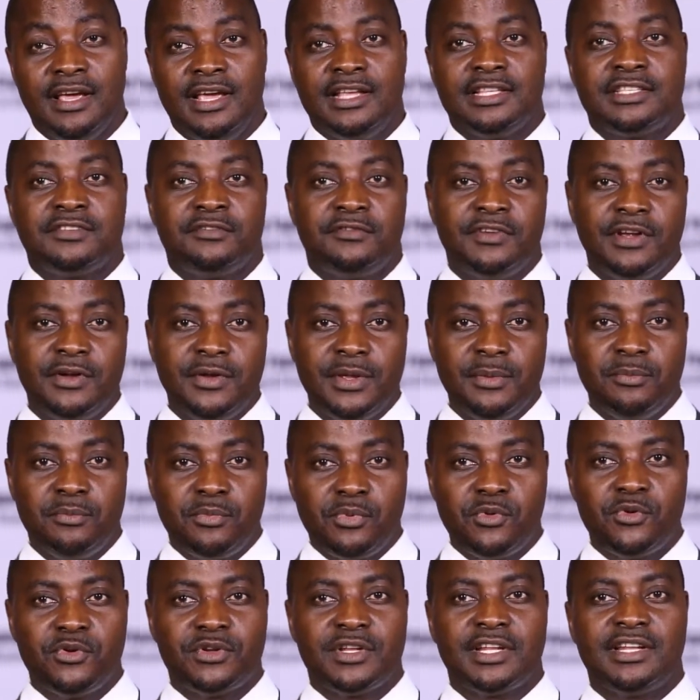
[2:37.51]
It's very
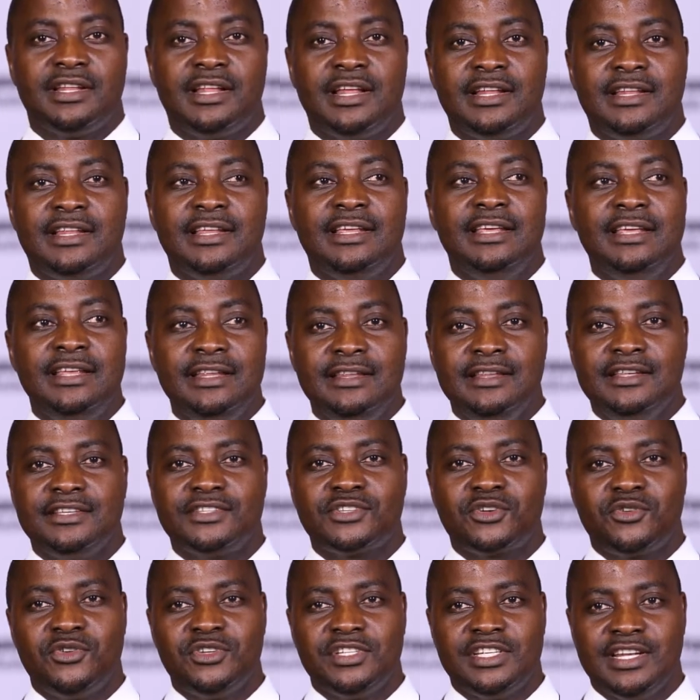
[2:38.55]
important that in
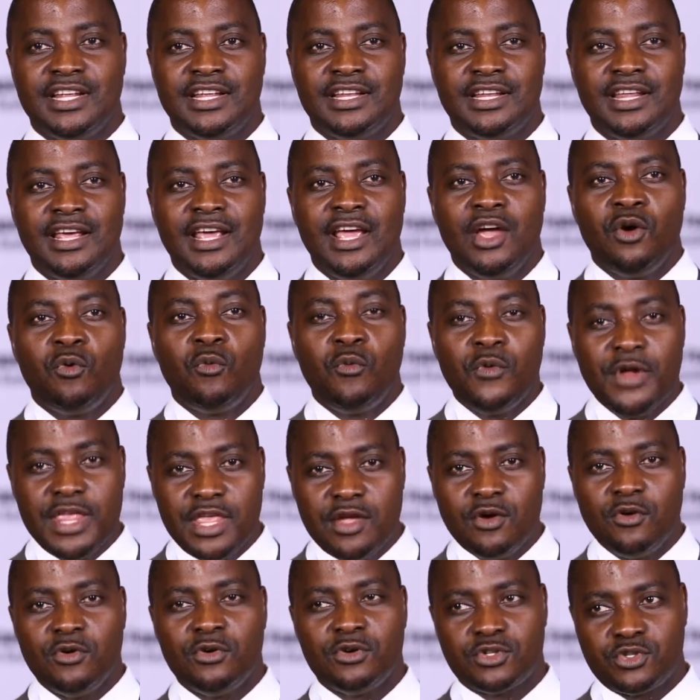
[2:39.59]
this continent,
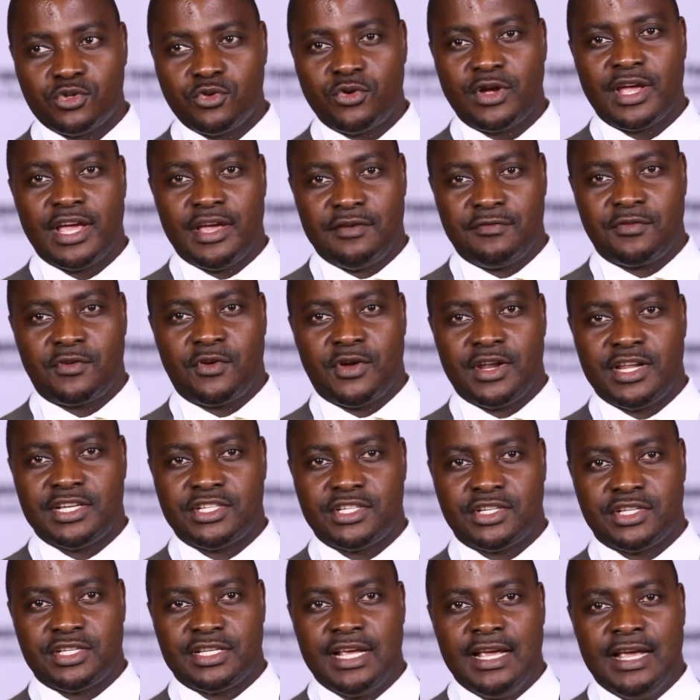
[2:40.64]
we also have
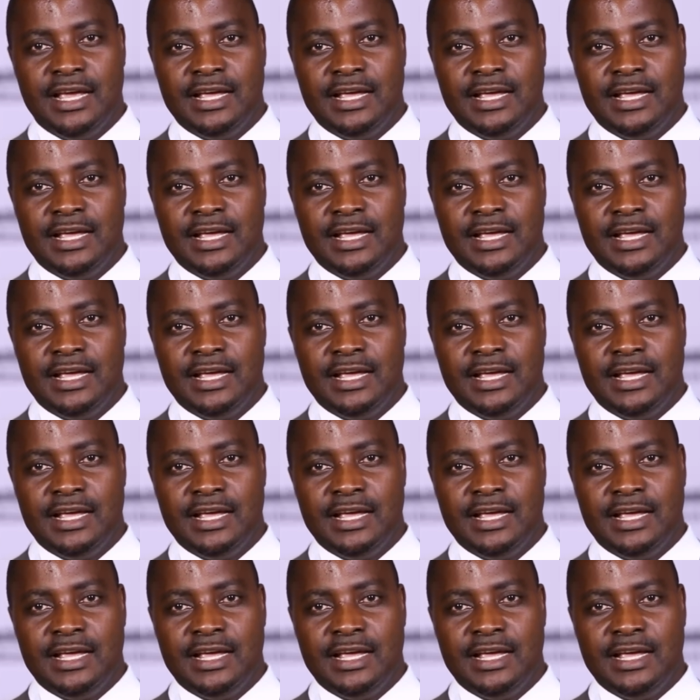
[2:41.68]
connection.